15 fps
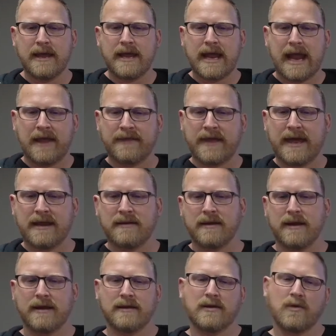And
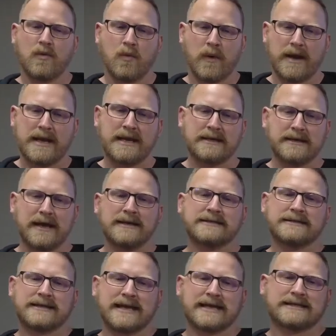then when he
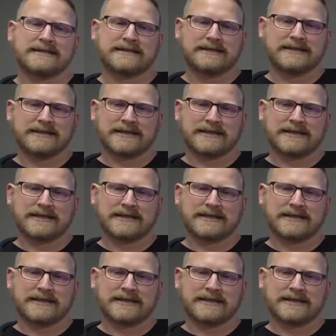does this,